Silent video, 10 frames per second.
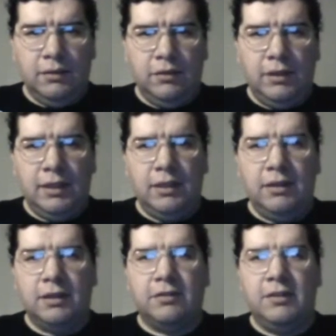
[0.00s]
So then the
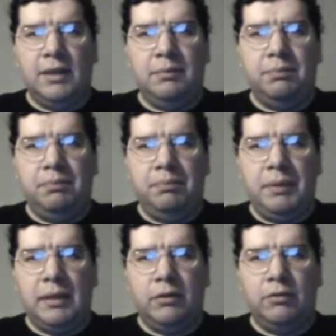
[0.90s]
next night,
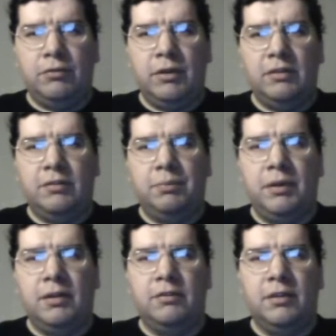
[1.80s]
Becco tries to
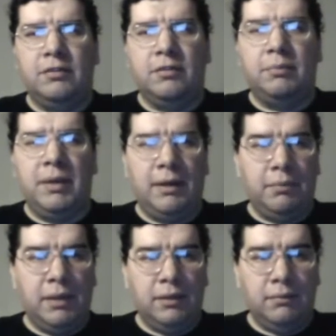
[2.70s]
apologize to
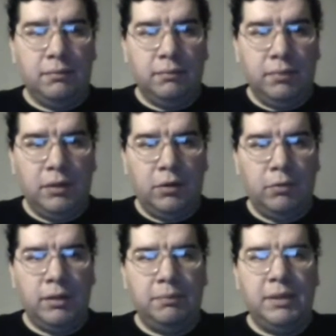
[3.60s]
Batman by
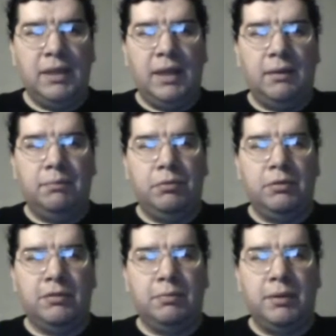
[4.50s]
already being
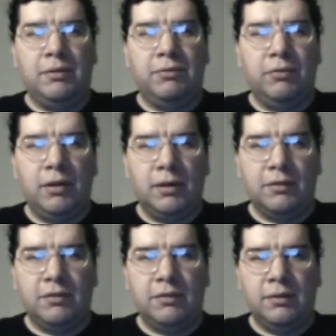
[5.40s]
ambushed by
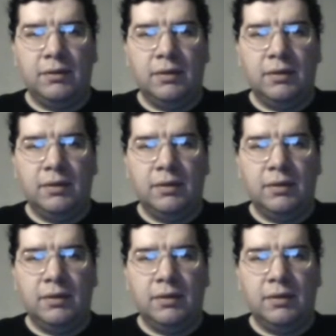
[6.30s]
Franz